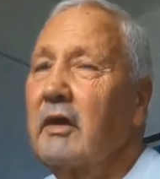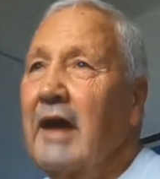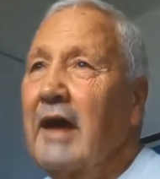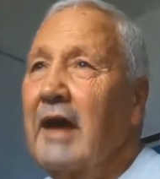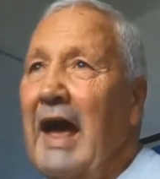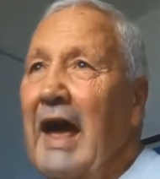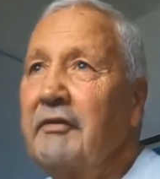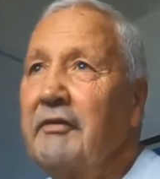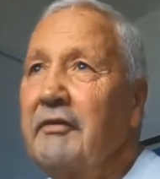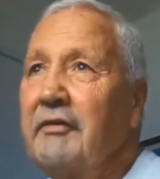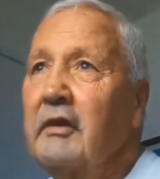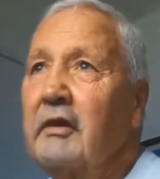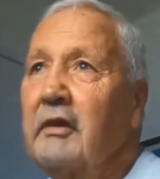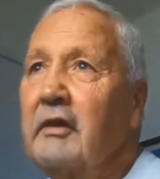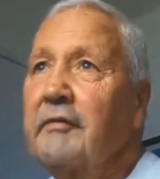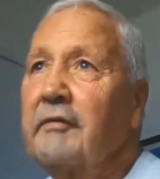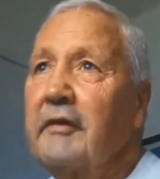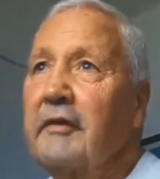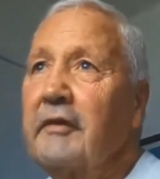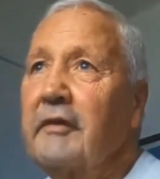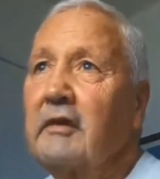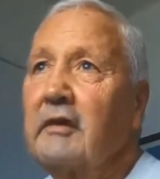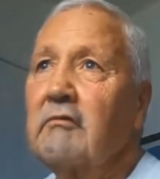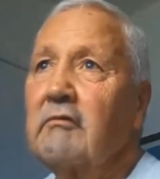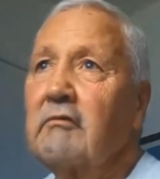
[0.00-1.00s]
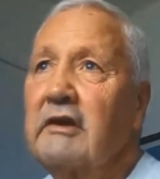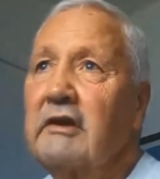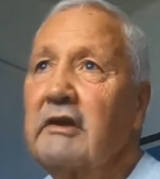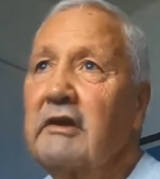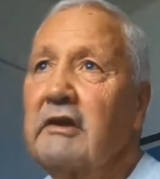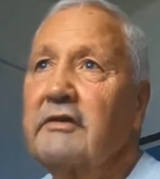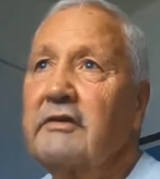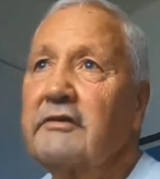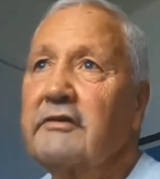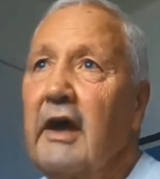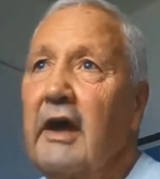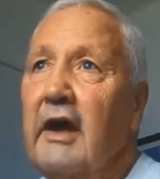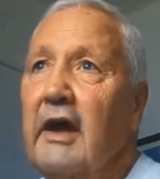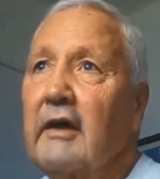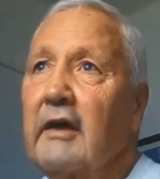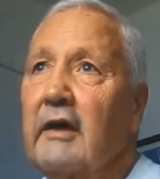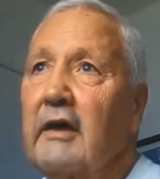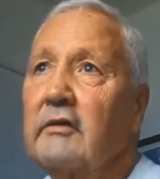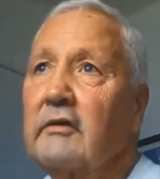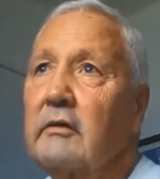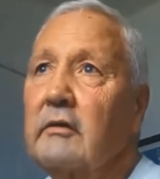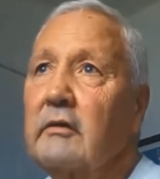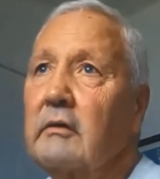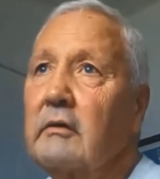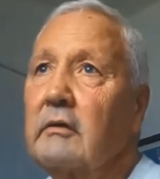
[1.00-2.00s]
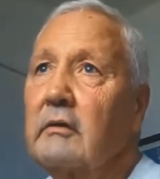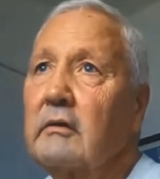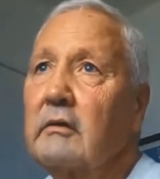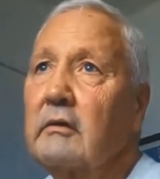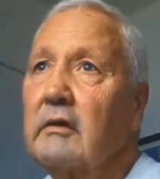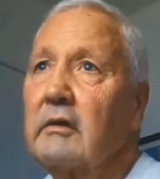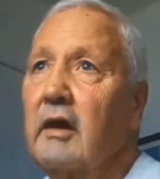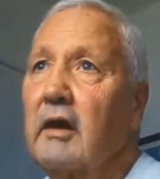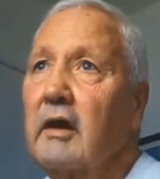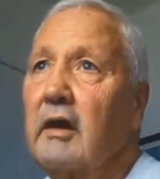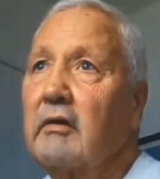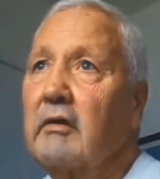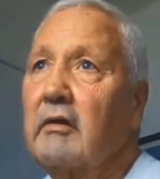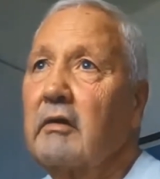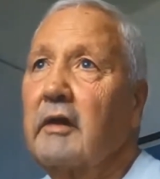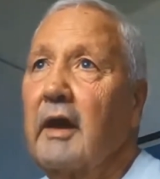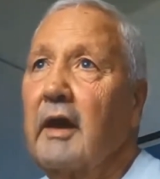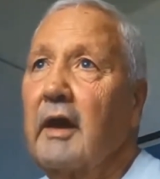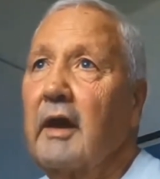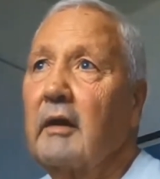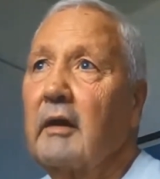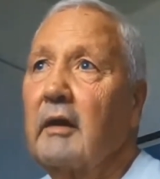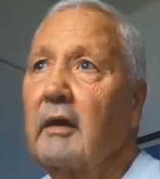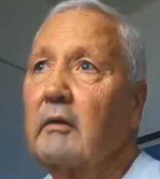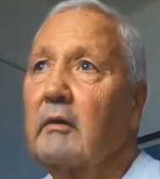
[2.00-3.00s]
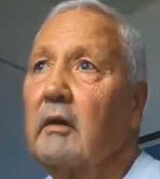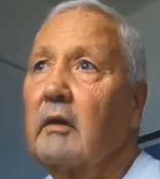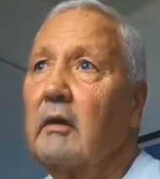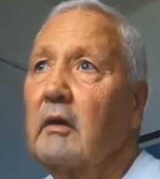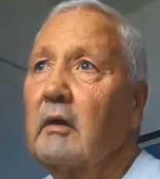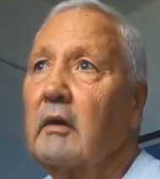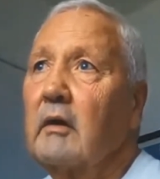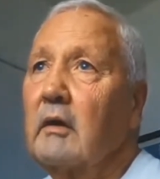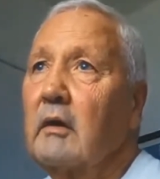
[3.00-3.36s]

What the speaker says: having the finger reset there and then,